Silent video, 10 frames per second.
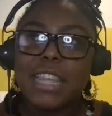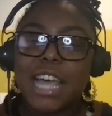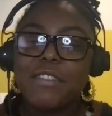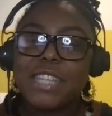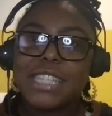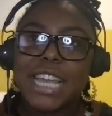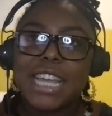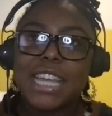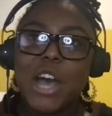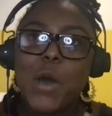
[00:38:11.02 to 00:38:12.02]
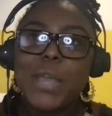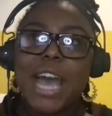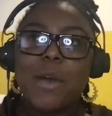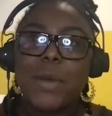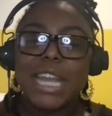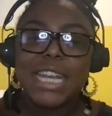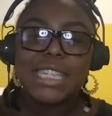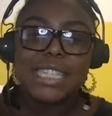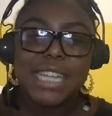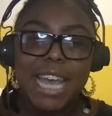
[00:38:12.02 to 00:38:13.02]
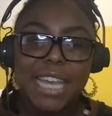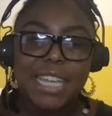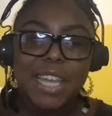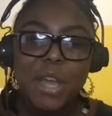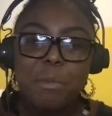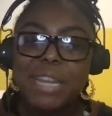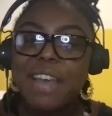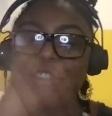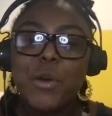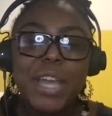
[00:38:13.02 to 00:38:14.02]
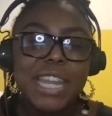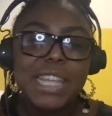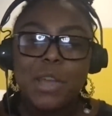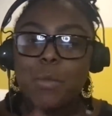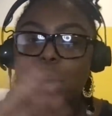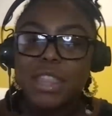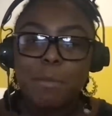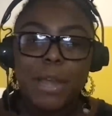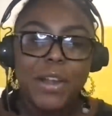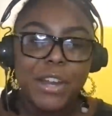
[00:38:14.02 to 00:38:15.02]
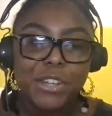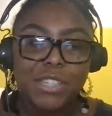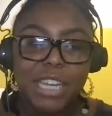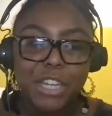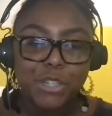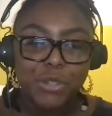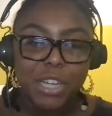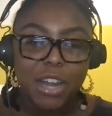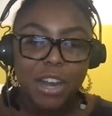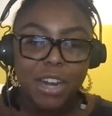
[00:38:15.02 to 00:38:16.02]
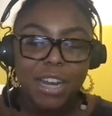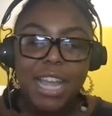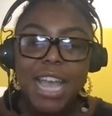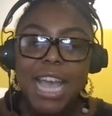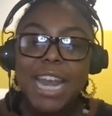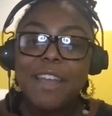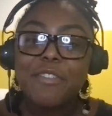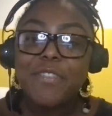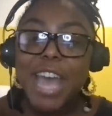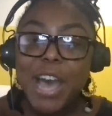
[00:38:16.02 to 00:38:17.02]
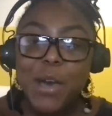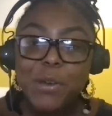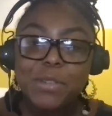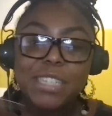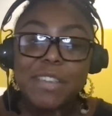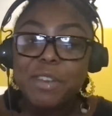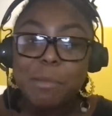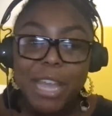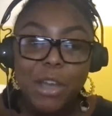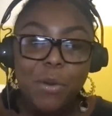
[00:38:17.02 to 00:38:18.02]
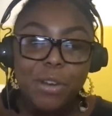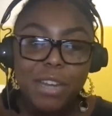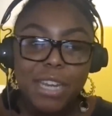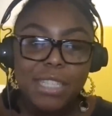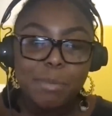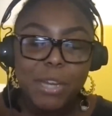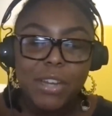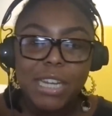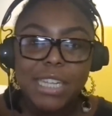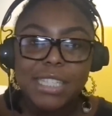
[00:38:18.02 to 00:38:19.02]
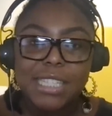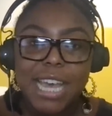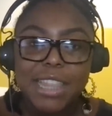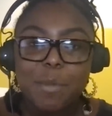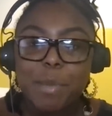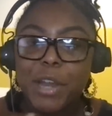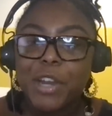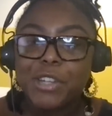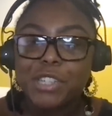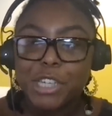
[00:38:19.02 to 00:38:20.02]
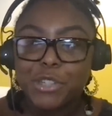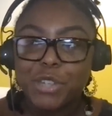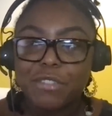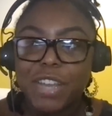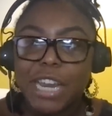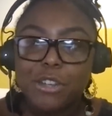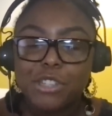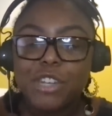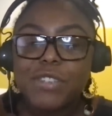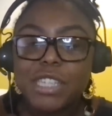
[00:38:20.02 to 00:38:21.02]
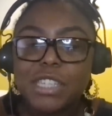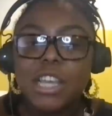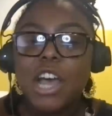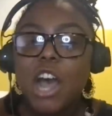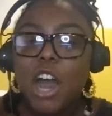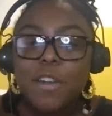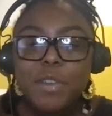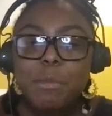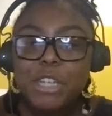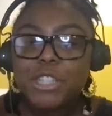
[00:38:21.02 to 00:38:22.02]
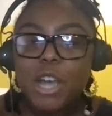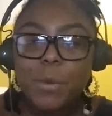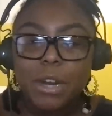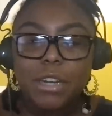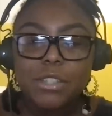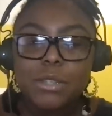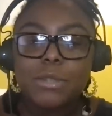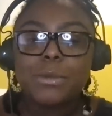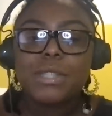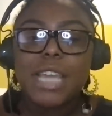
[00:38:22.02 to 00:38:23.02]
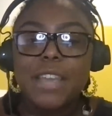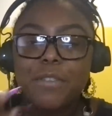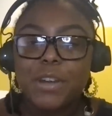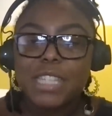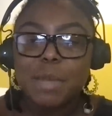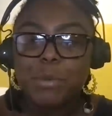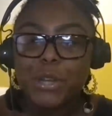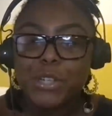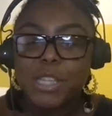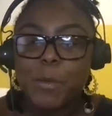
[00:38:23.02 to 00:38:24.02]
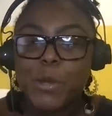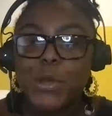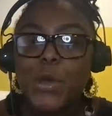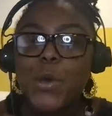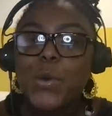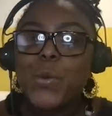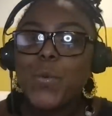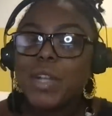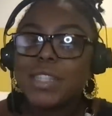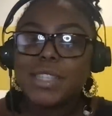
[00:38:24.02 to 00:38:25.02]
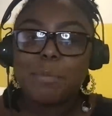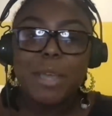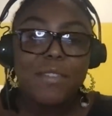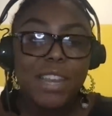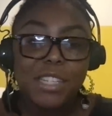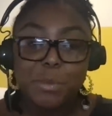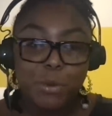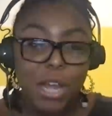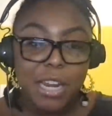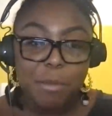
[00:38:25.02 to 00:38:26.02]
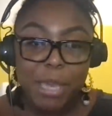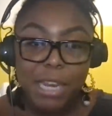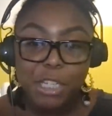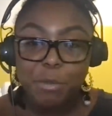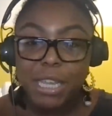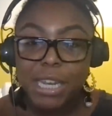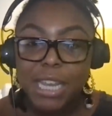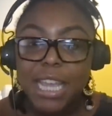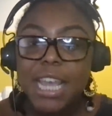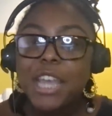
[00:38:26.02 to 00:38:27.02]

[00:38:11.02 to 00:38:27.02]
a lot of us think, oh, yeah, I want to get into tech, but have no idea like what the barriers to entry are. And I've found, right. even in my own experience, that the barriers to entry in financial services are often much lower. So, say, for example, you're someone who wants to pivot into product management,